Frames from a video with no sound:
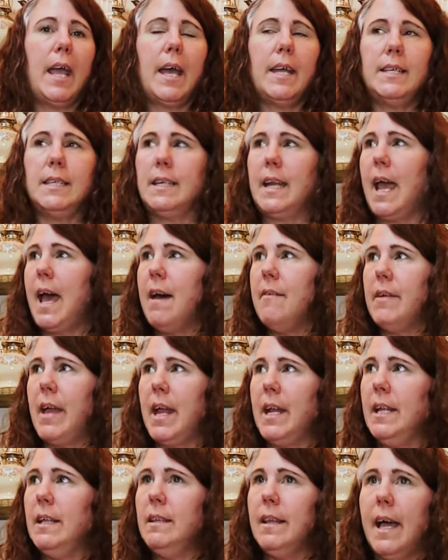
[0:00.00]
I didn't have
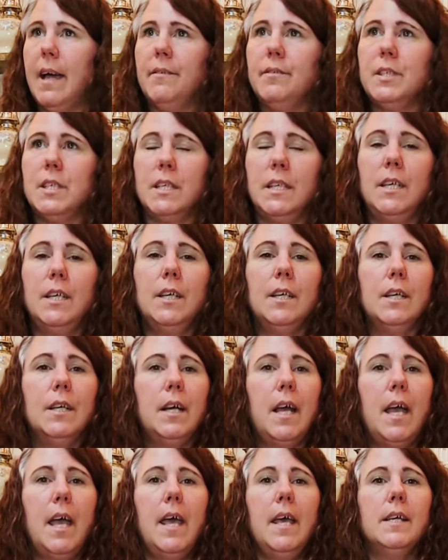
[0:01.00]
any left in
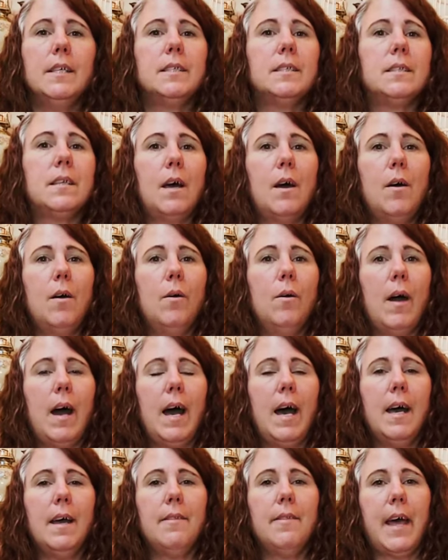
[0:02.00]
here, so
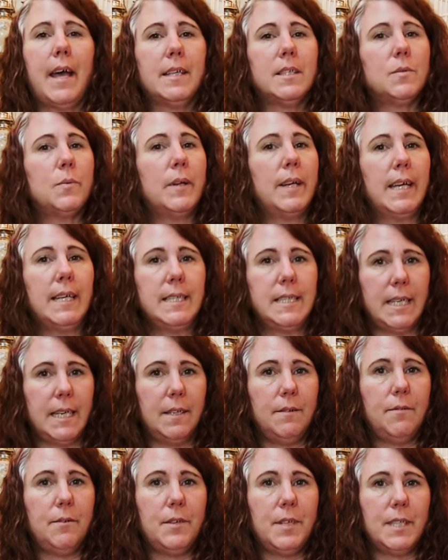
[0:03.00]
uh, that's what I
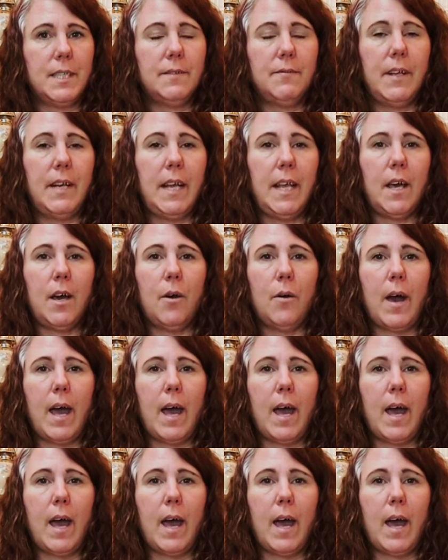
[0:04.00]
did for this video.